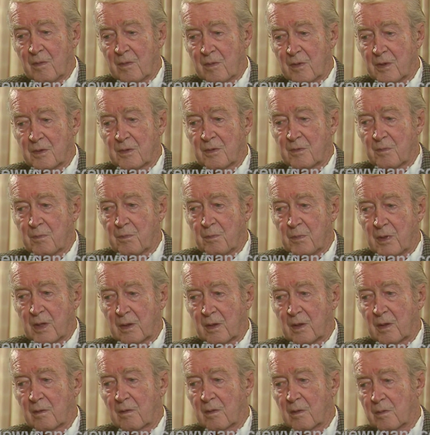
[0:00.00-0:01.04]
just big
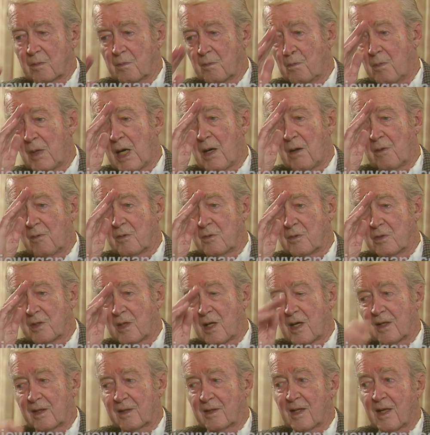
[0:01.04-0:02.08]
mountains
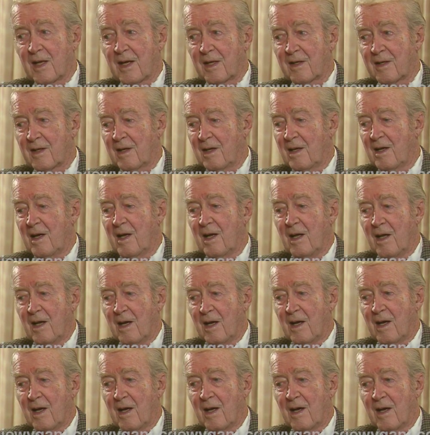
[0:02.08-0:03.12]
like that.
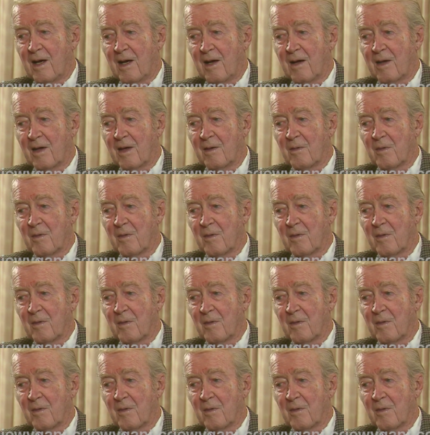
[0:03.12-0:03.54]
Uh,